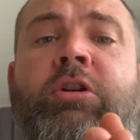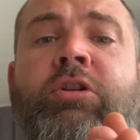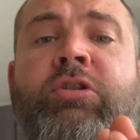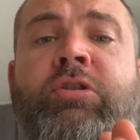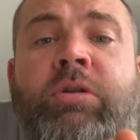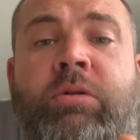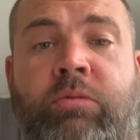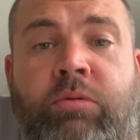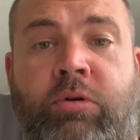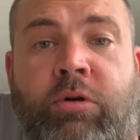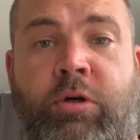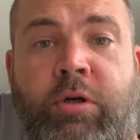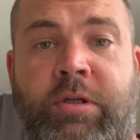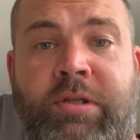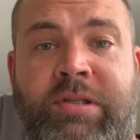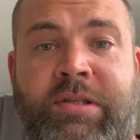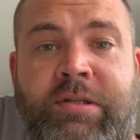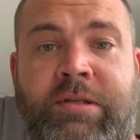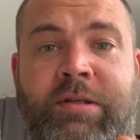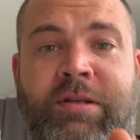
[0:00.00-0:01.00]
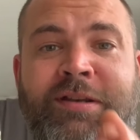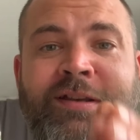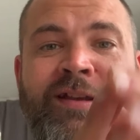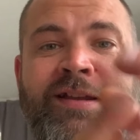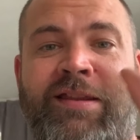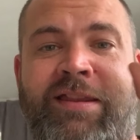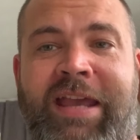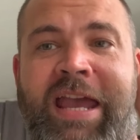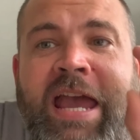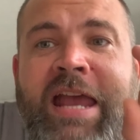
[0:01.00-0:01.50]
towards
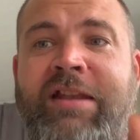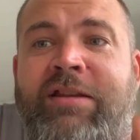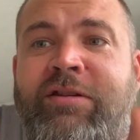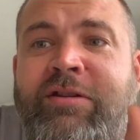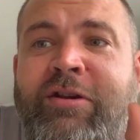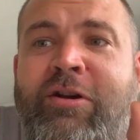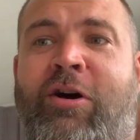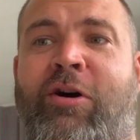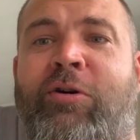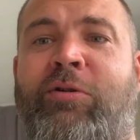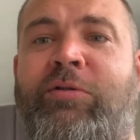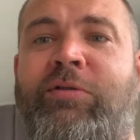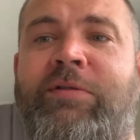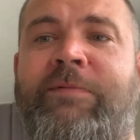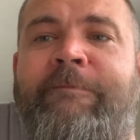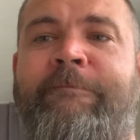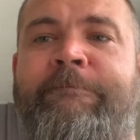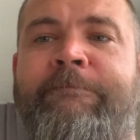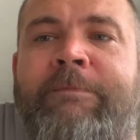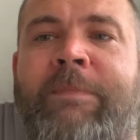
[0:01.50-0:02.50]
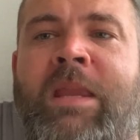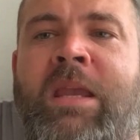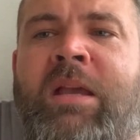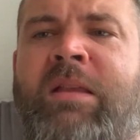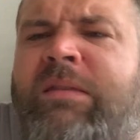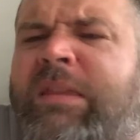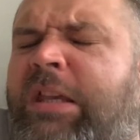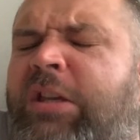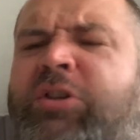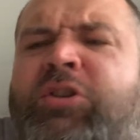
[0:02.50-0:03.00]
the end goal.
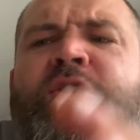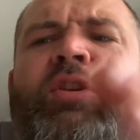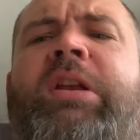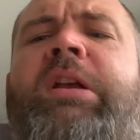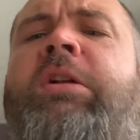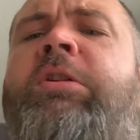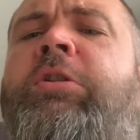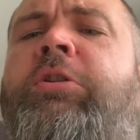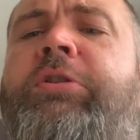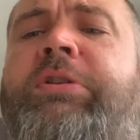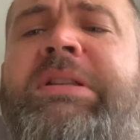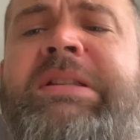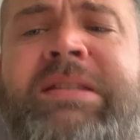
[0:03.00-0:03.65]
These should include